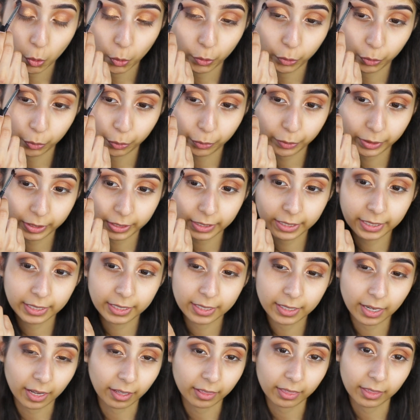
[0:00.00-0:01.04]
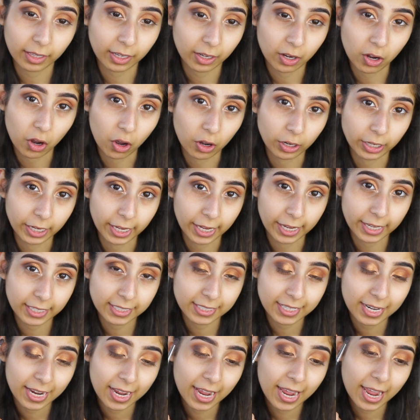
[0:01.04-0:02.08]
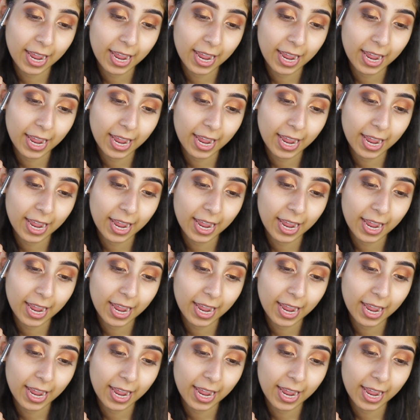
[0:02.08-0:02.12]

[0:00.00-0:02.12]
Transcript: with really nothing on it